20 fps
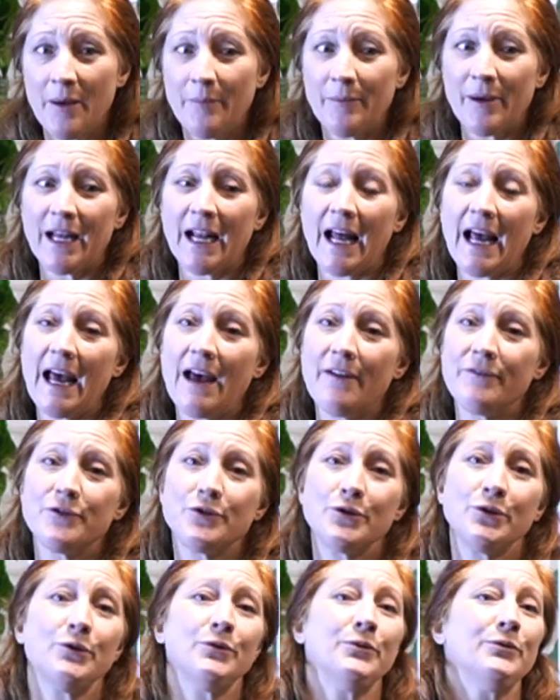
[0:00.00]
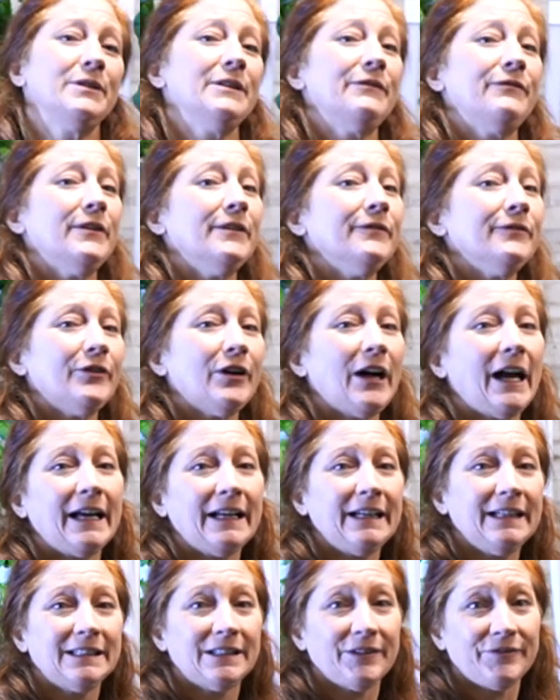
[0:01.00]
but I have two different
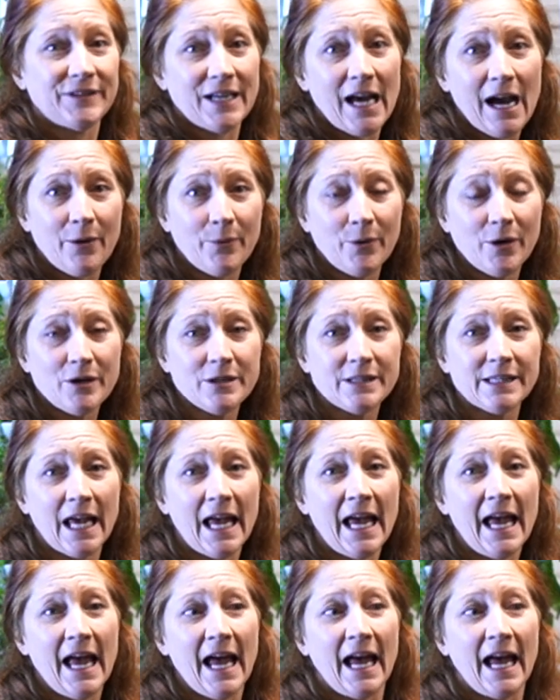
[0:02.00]
varieties of towers